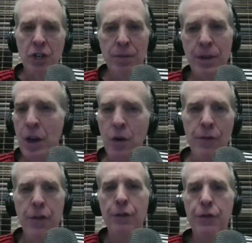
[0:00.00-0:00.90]
to be going.
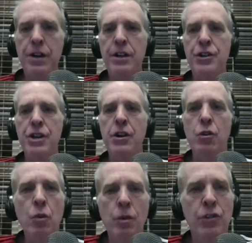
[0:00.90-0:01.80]
Feel free to share
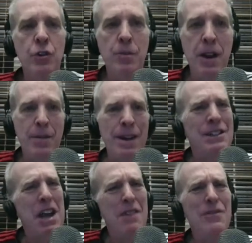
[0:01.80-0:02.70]
who was your man of the match.
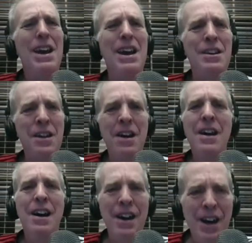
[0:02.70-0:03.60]
I've got
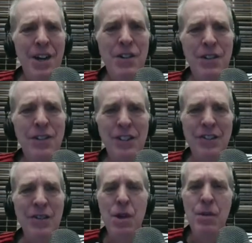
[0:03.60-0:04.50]

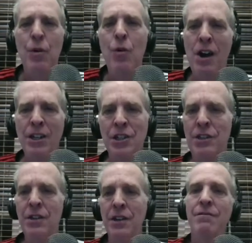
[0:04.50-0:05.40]
160 people
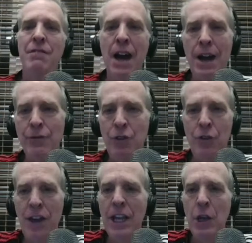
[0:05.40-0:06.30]
watching live, so
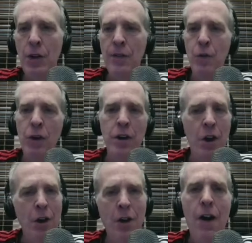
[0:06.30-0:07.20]
thank you, everyone.
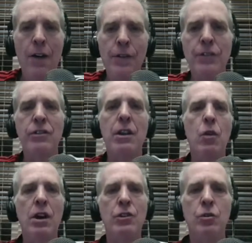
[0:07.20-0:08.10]
Obviously,
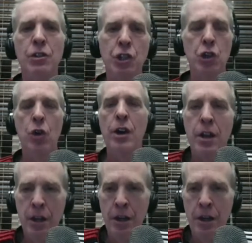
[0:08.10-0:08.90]
want to enjoy